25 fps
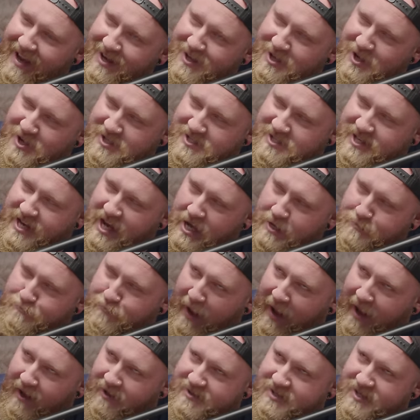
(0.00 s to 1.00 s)
Yeah, you're
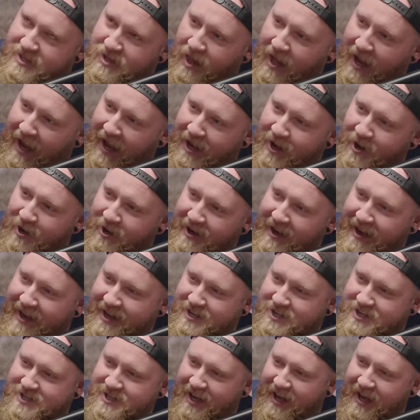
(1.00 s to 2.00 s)
10 pounds lighter
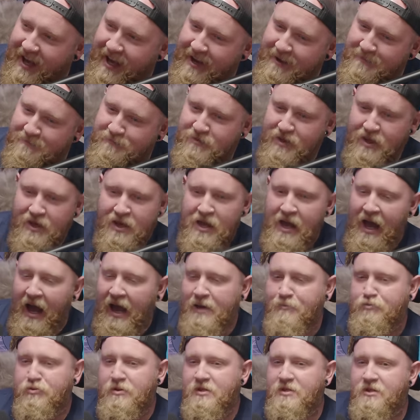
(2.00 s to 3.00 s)
each time.
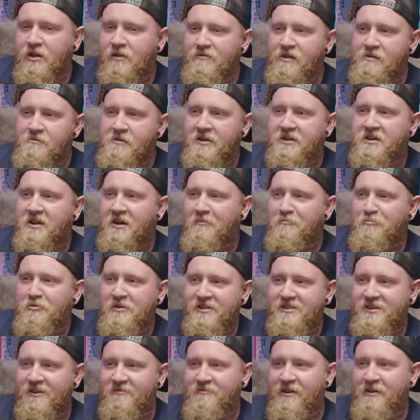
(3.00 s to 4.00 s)
Please don't make me come.
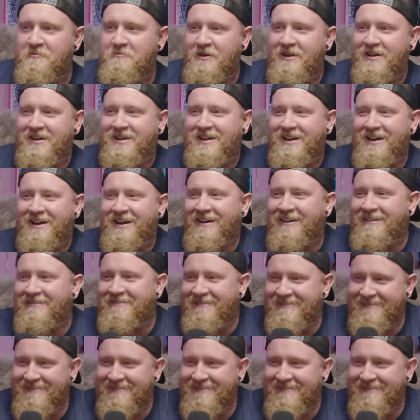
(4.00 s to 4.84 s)
Please don't make me come.